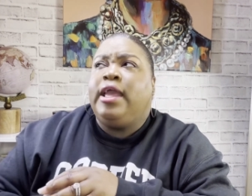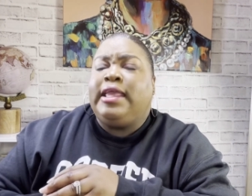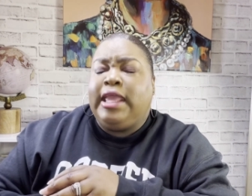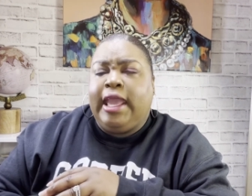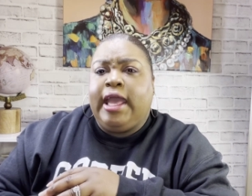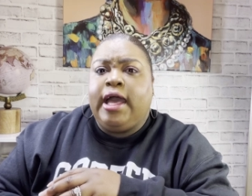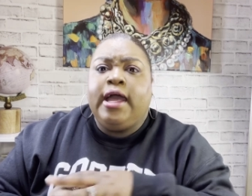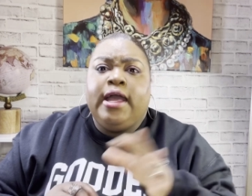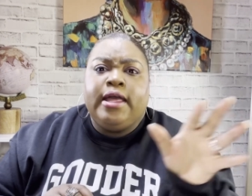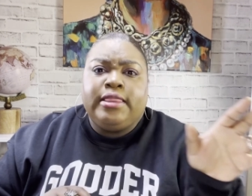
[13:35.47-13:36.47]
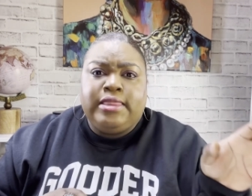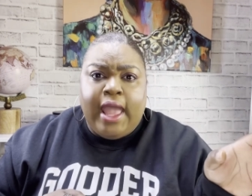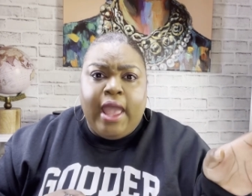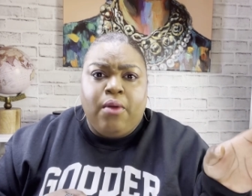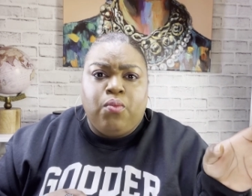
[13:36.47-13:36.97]
yeah,
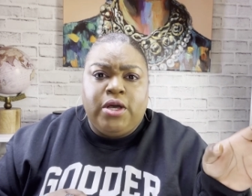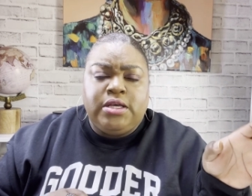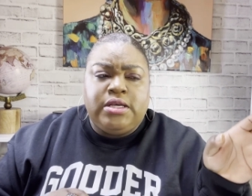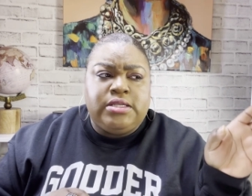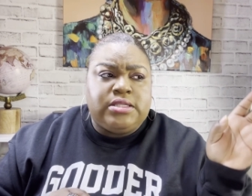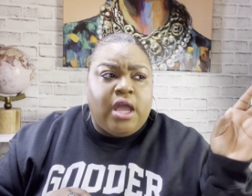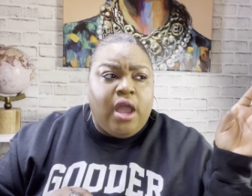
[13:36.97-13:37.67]
that was